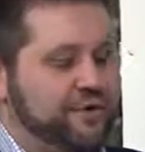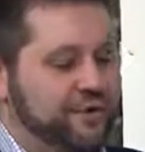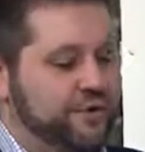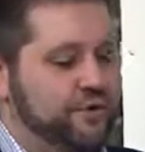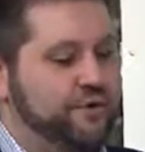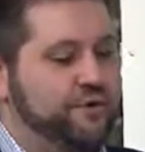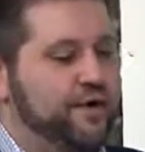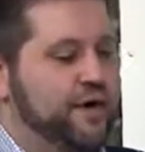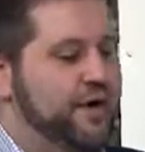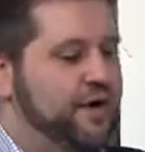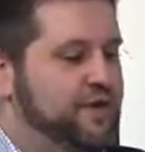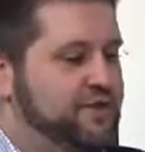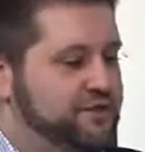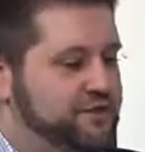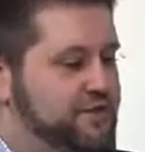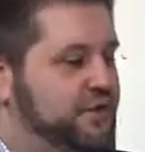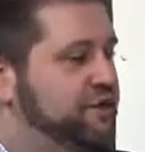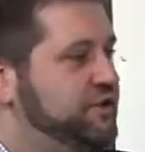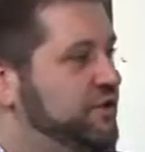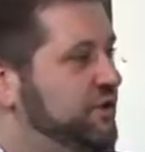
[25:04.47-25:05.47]
You don't
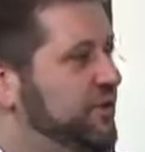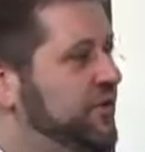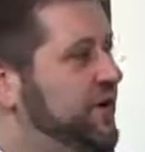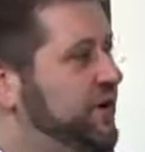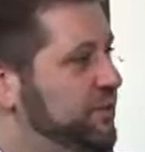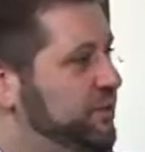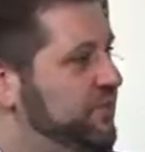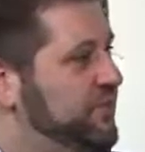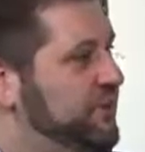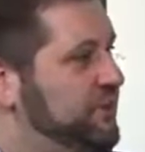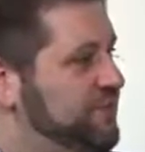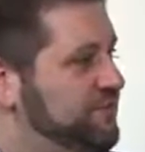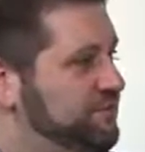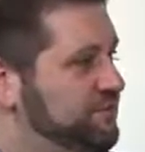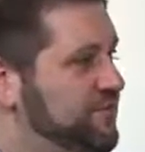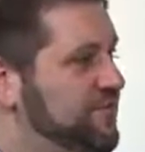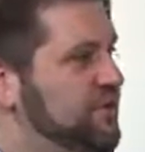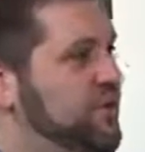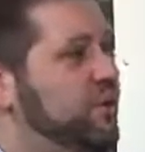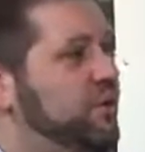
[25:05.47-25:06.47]
start drinking really
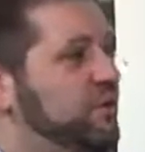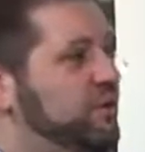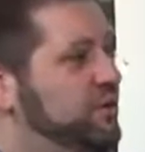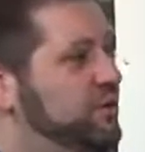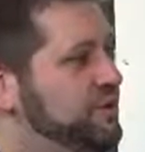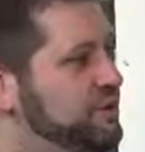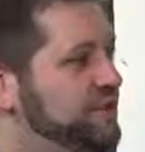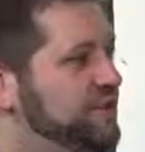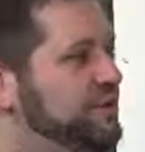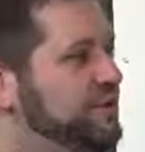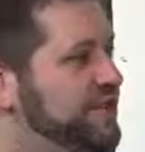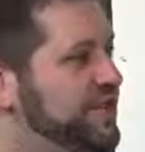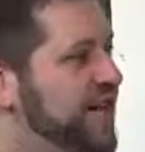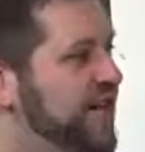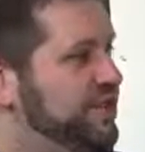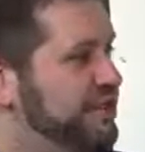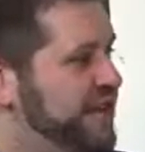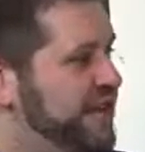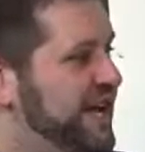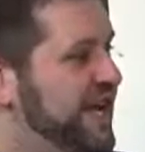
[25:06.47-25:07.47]
local and juicy
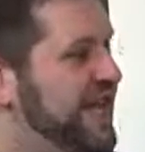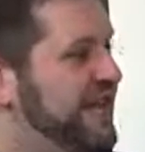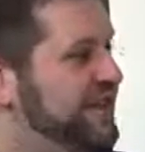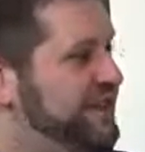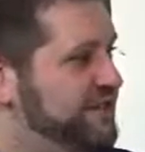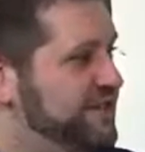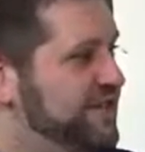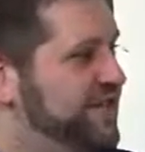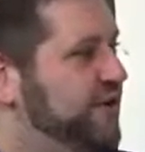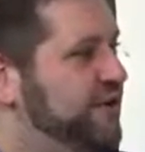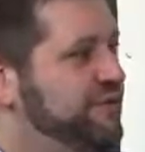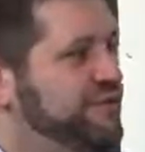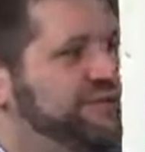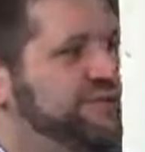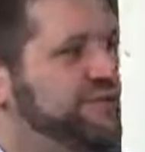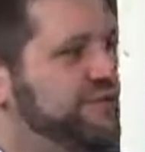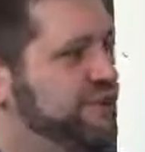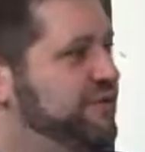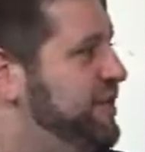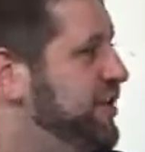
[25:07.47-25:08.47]
IPAs and then all of a
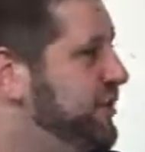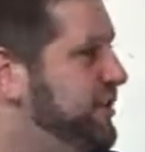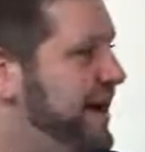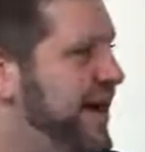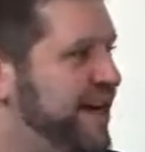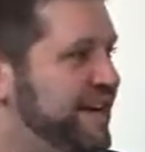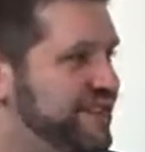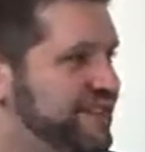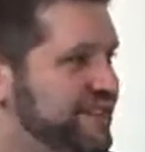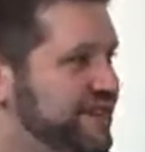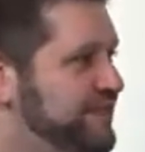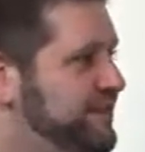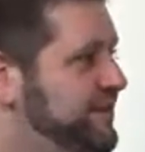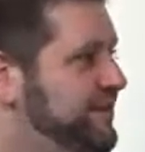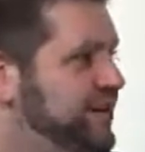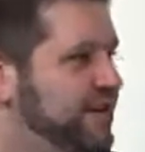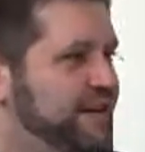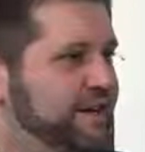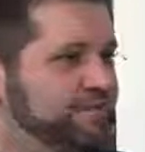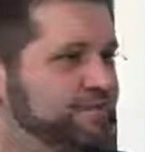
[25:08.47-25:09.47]
sudden go back to,
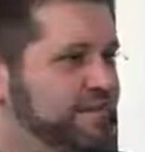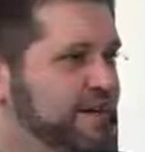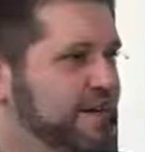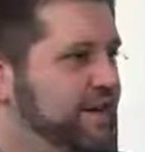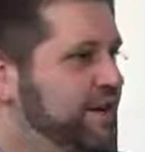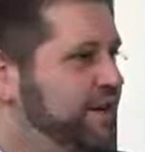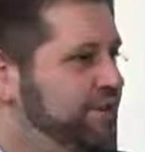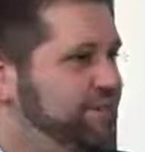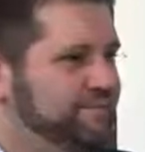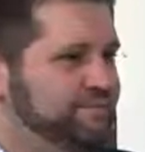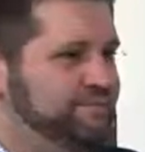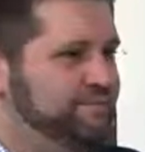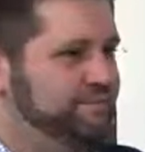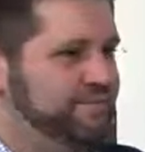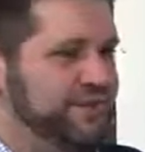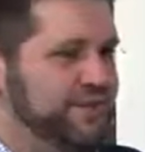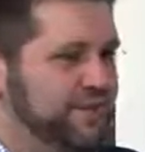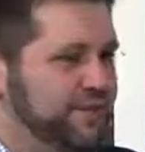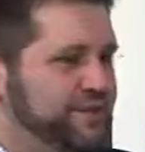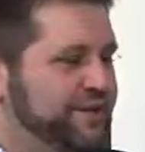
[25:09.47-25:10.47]
you know,
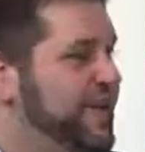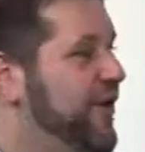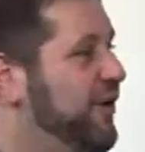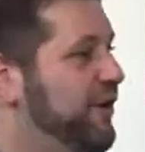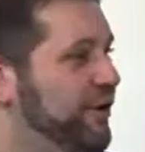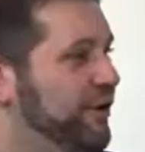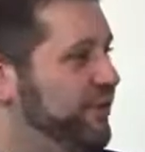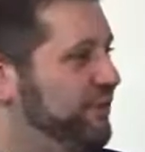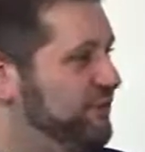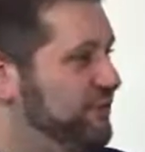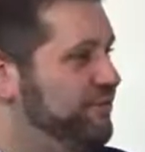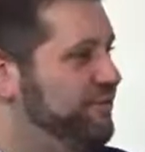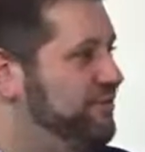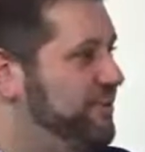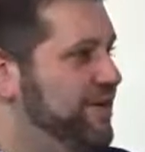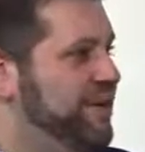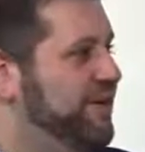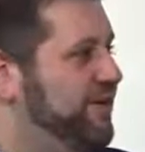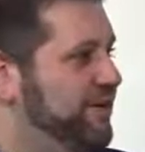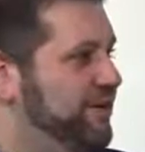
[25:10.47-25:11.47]
you know, yellow
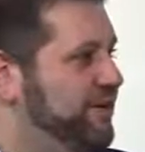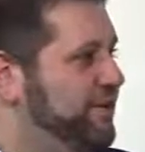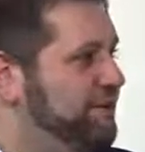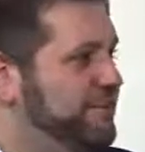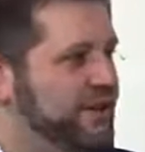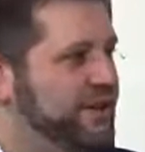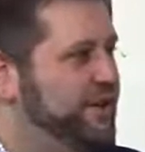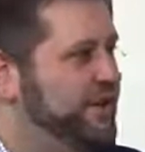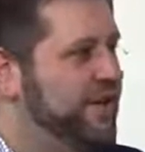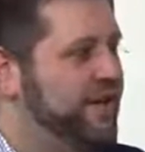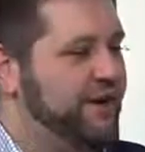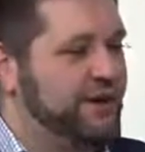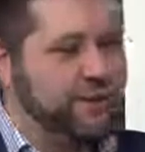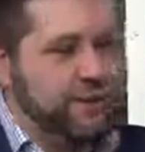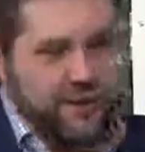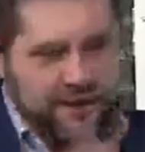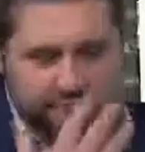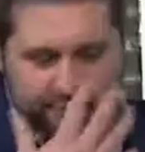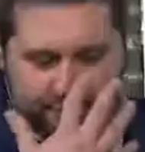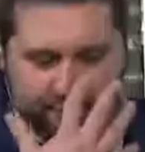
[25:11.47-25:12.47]
beer, Bud yeah. Light or
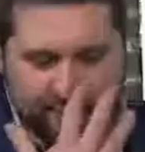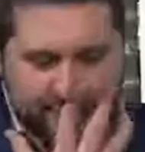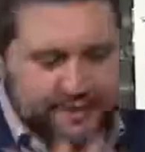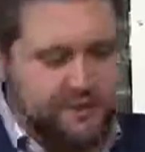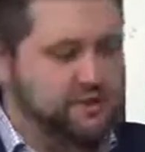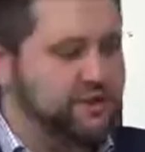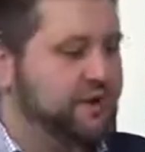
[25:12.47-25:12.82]
whatever, right?